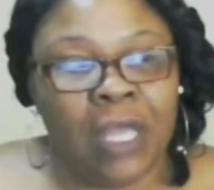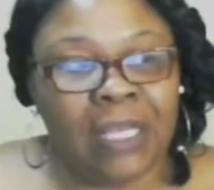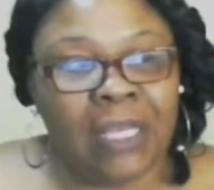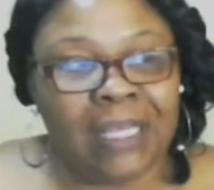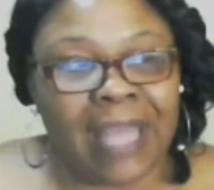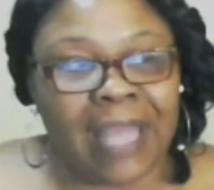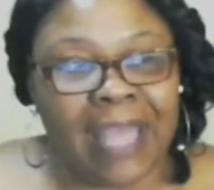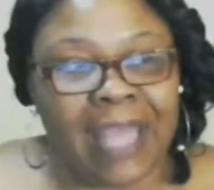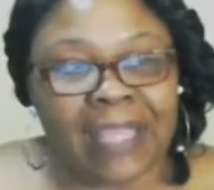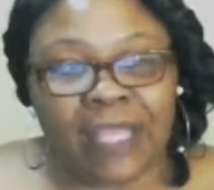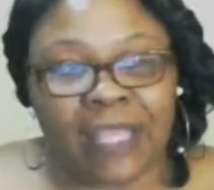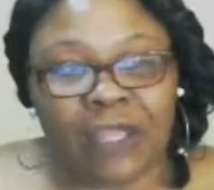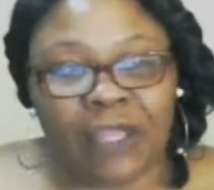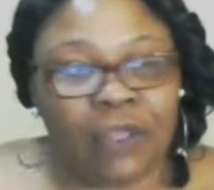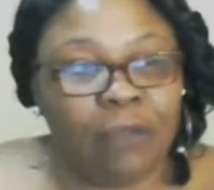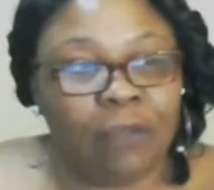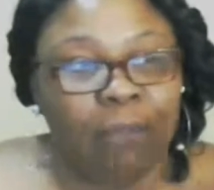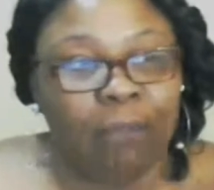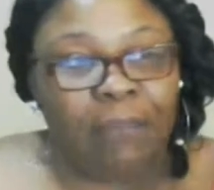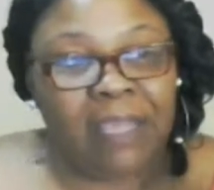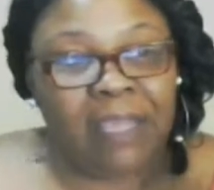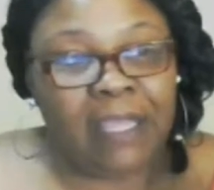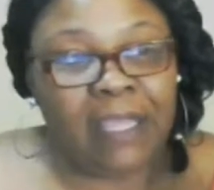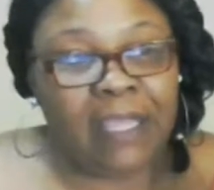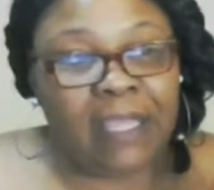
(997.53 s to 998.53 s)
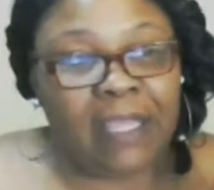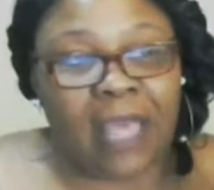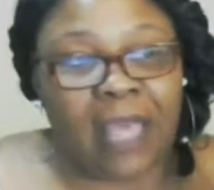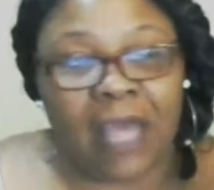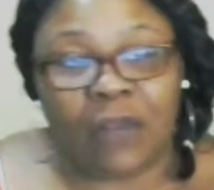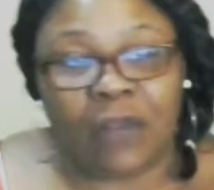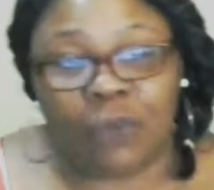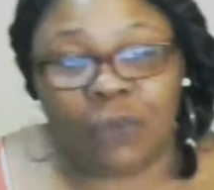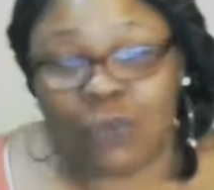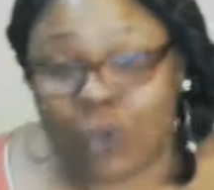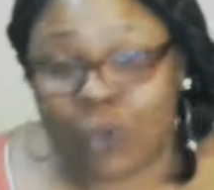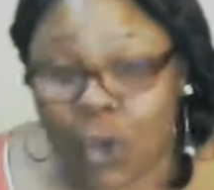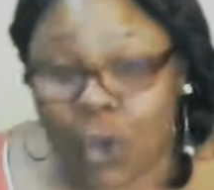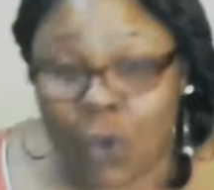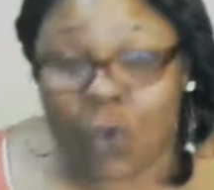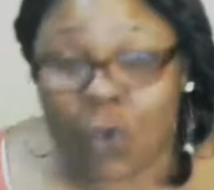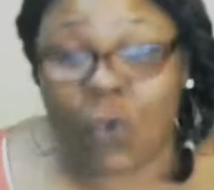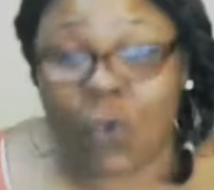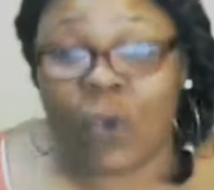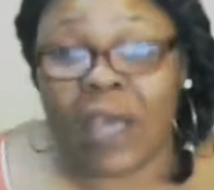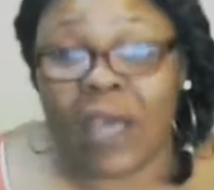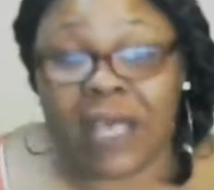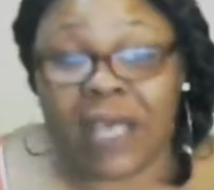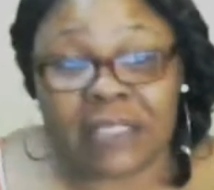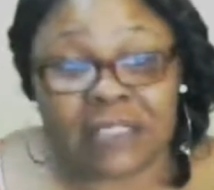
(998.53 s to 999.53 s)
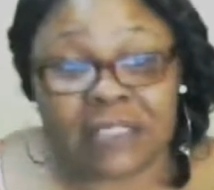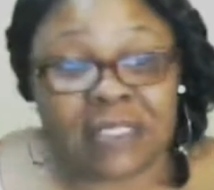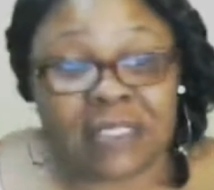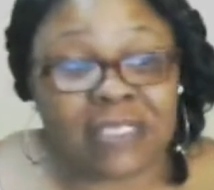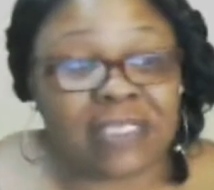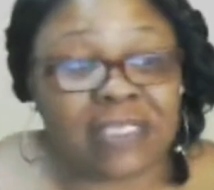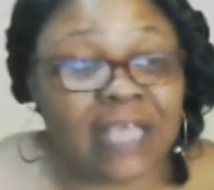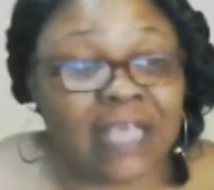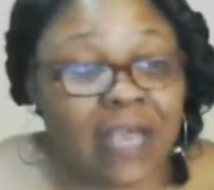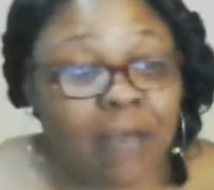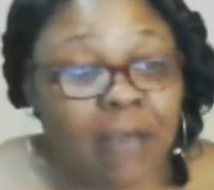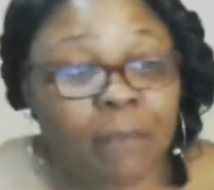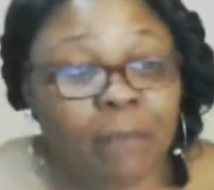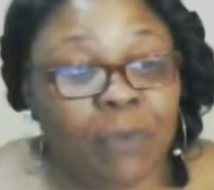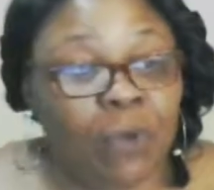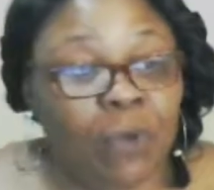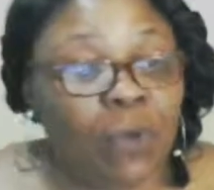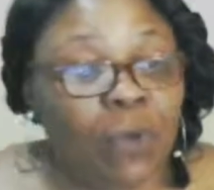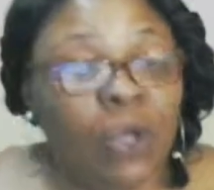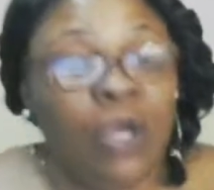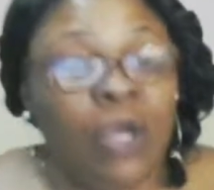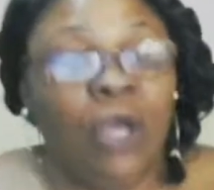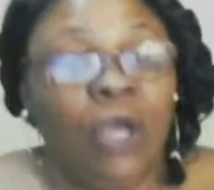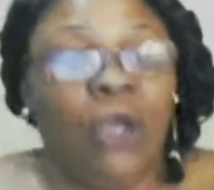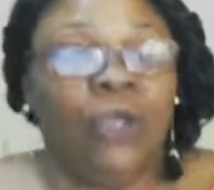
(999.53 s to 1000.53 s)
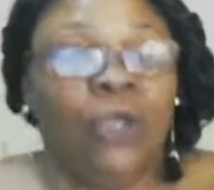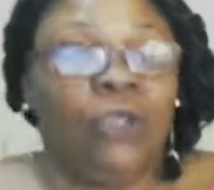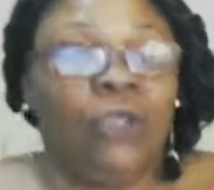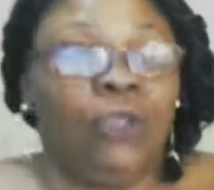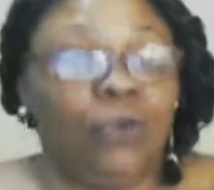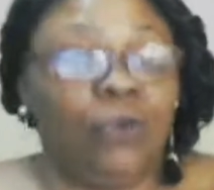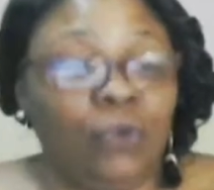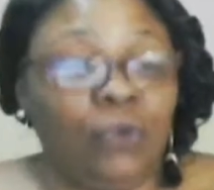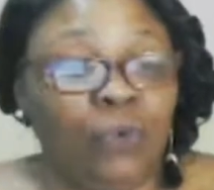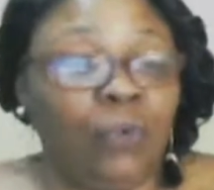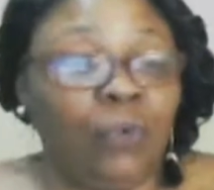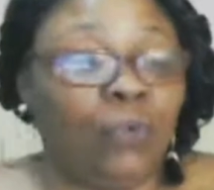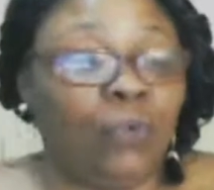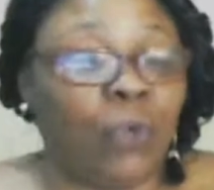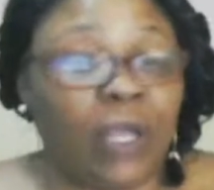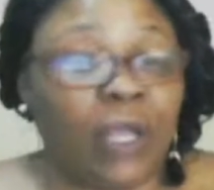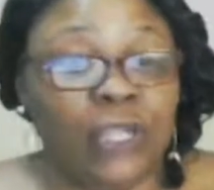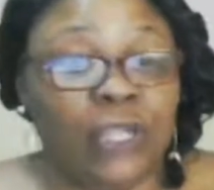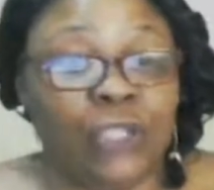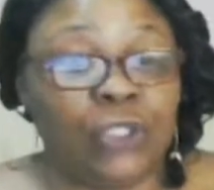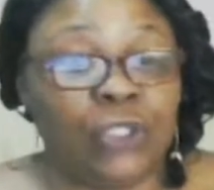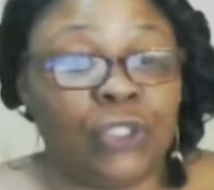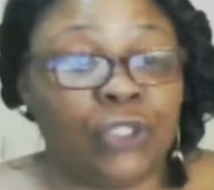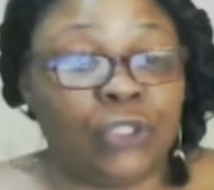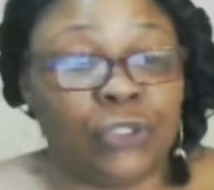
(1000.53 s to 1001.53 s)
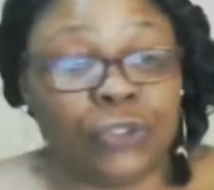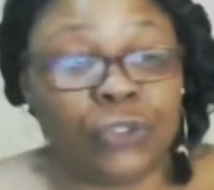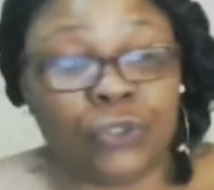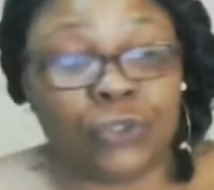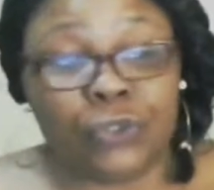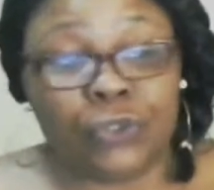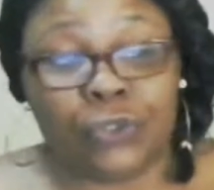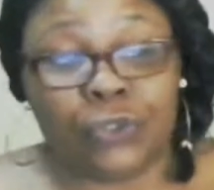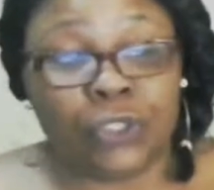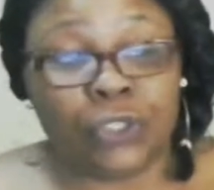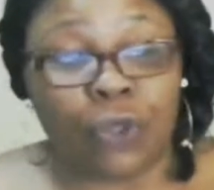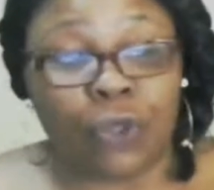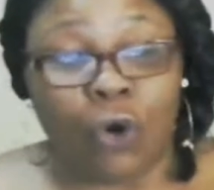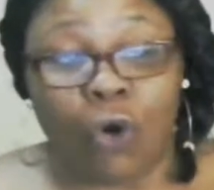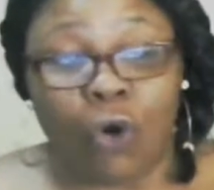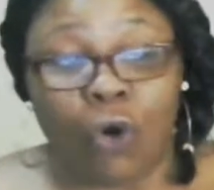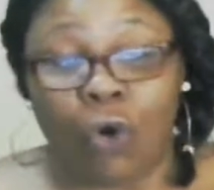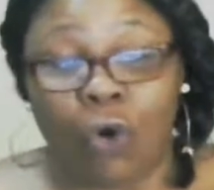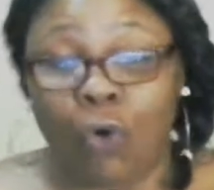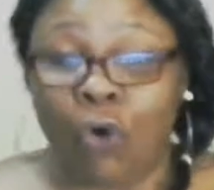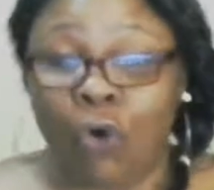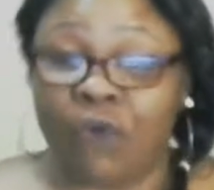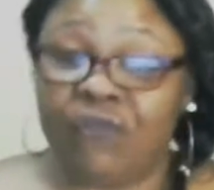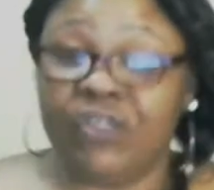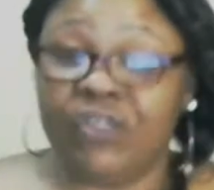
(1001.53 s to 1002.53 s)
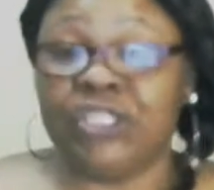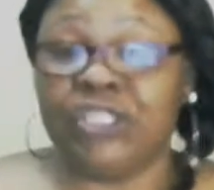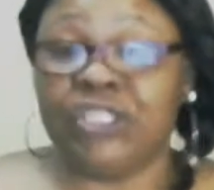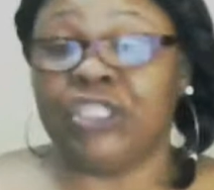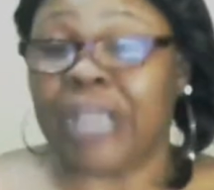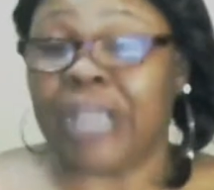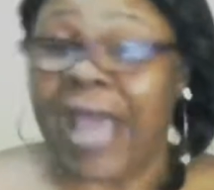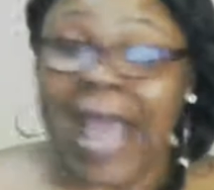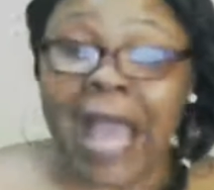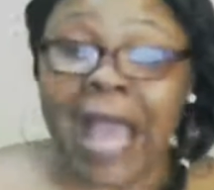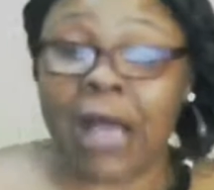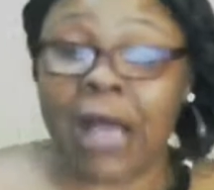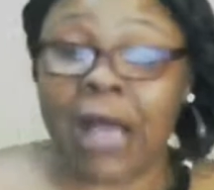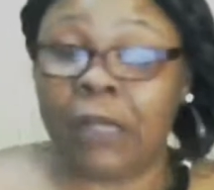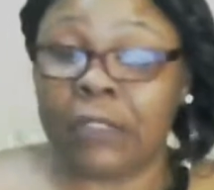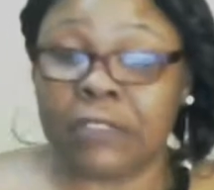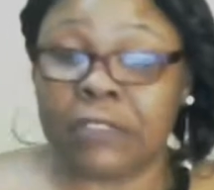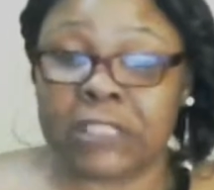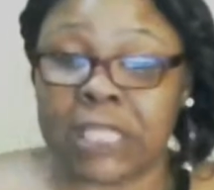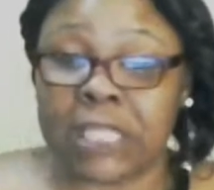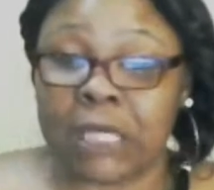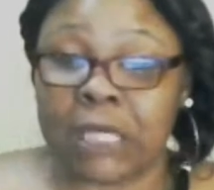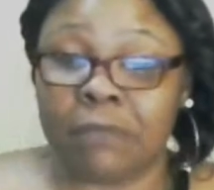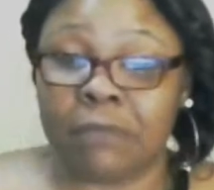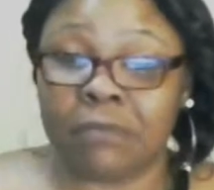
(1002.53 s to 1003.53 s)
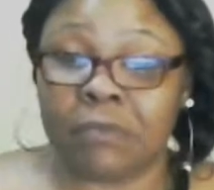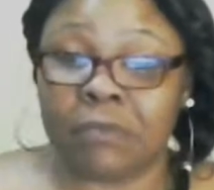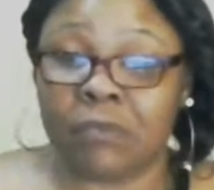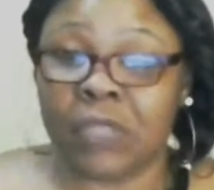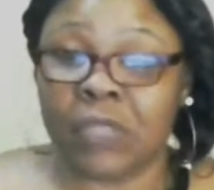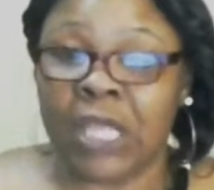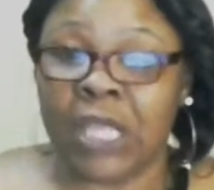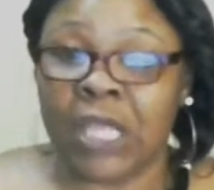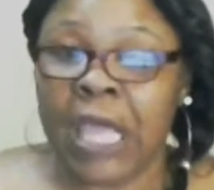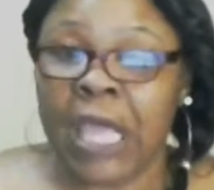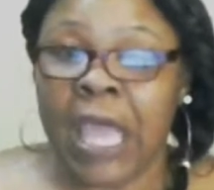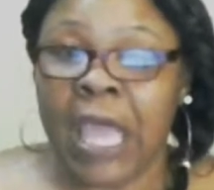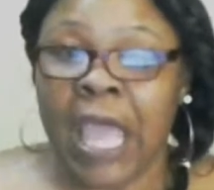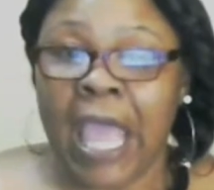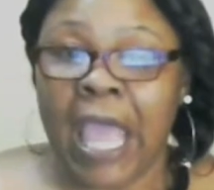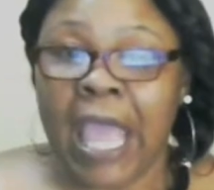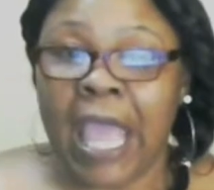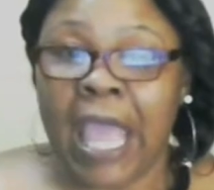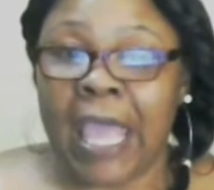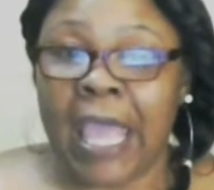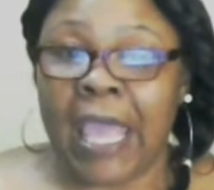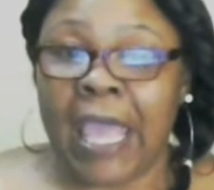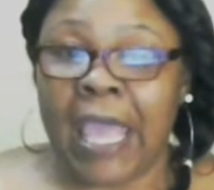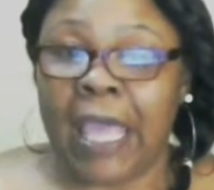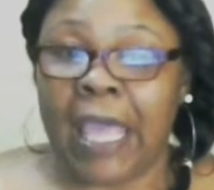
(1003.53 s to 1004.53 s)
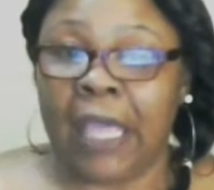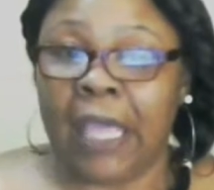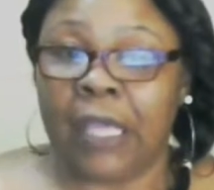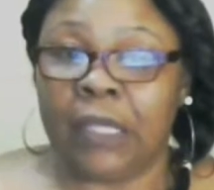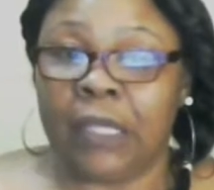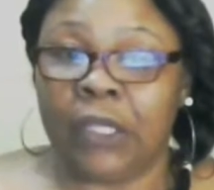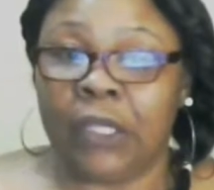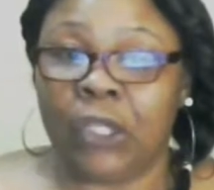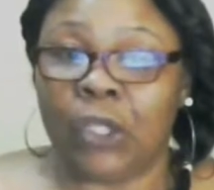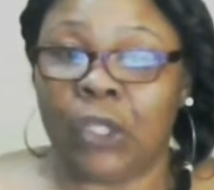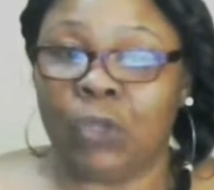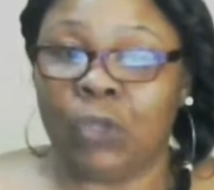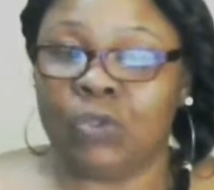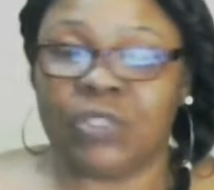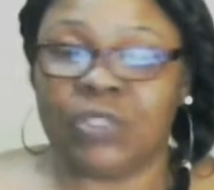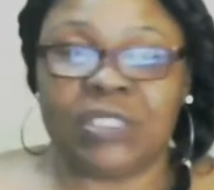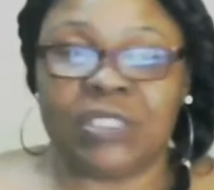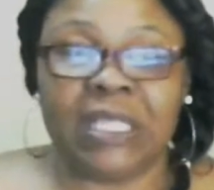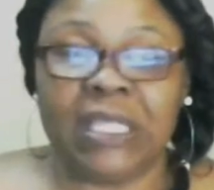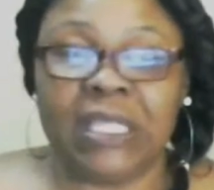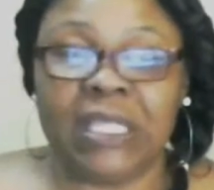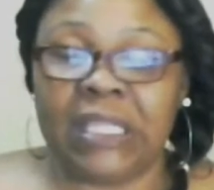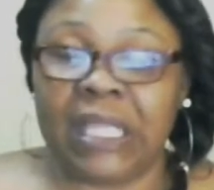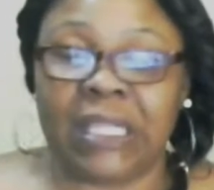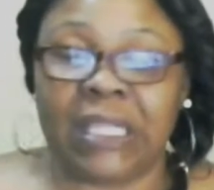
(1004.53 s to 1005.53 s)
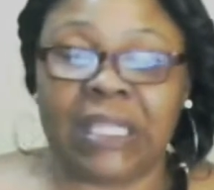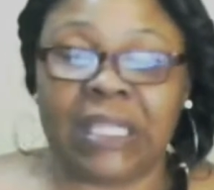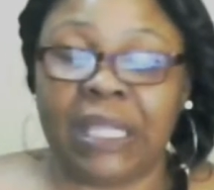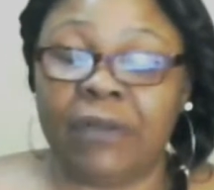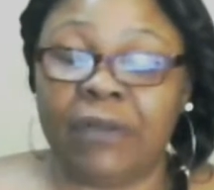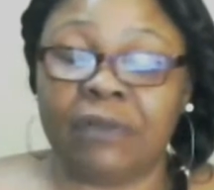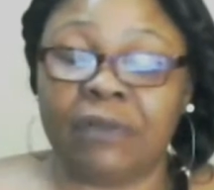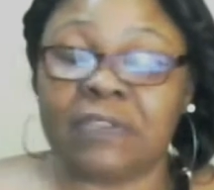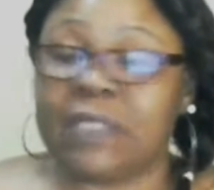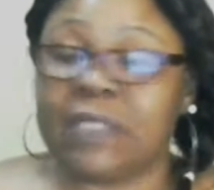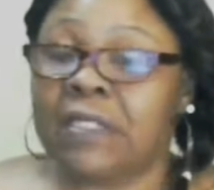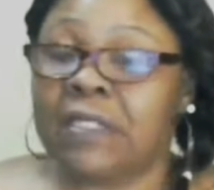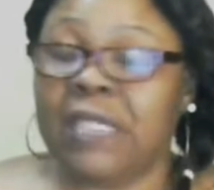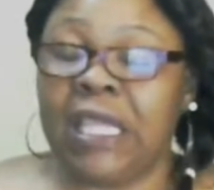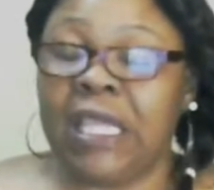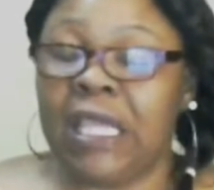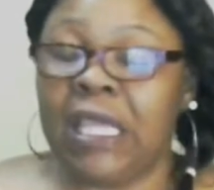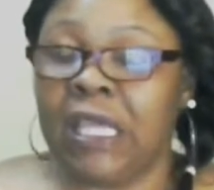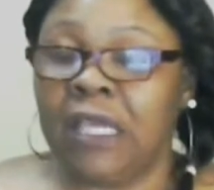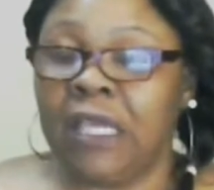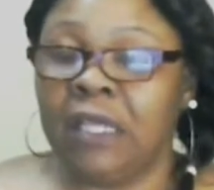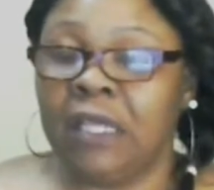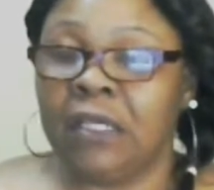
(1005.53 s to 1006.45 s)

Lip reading: Like it could be, I don't know, as an example, you run into an orphan child or something, and you see that there's a need.